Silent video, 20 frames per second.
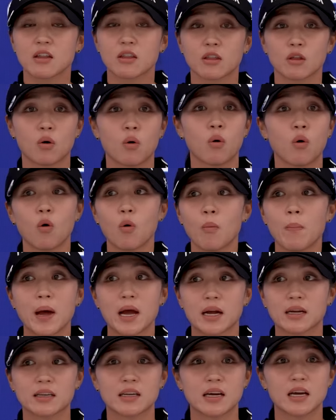the whole
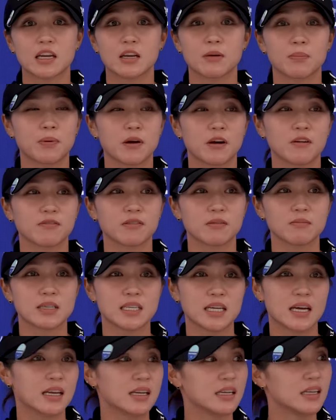back nine, apart from
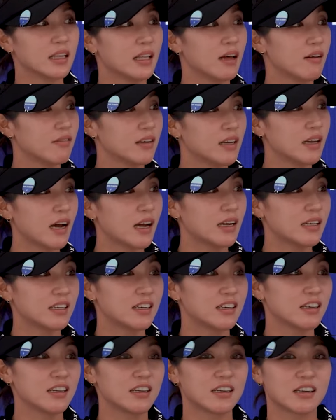10, 11, I
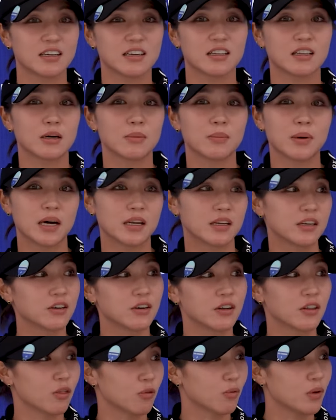didn't hit a club
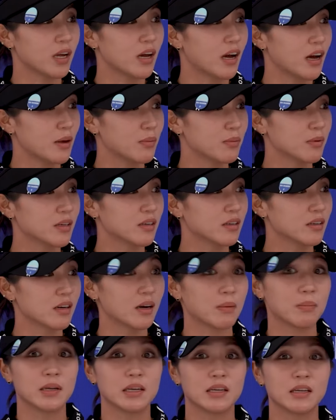under a 3 hybrid
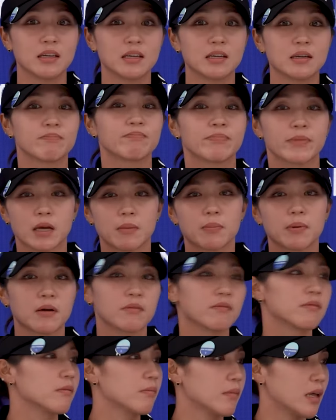coming in,
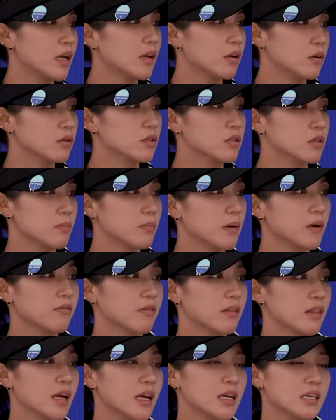apart from the
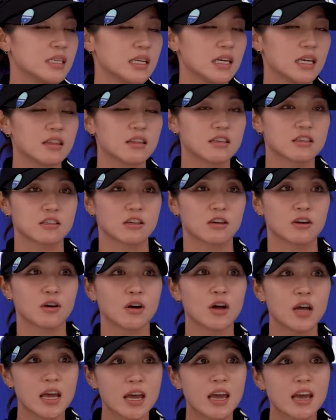18th. So
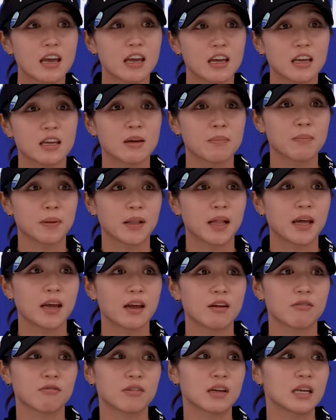it can
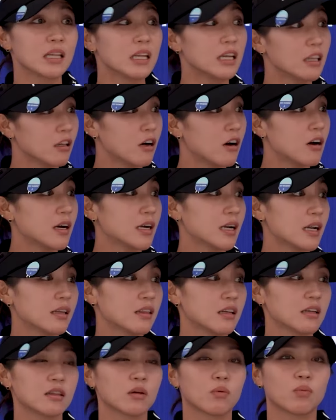play really long, and I
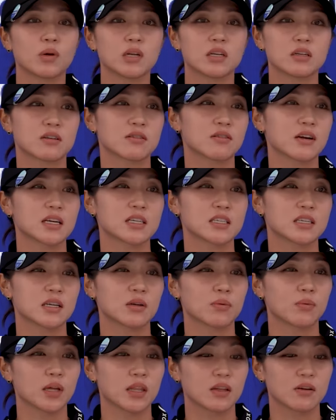think the wind
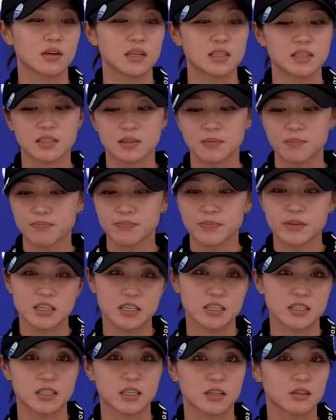direction, whether it's
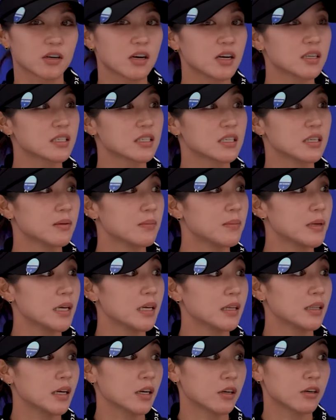just across to
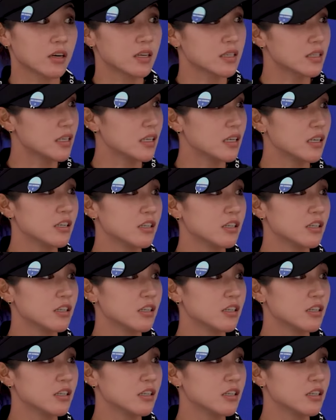being like crossing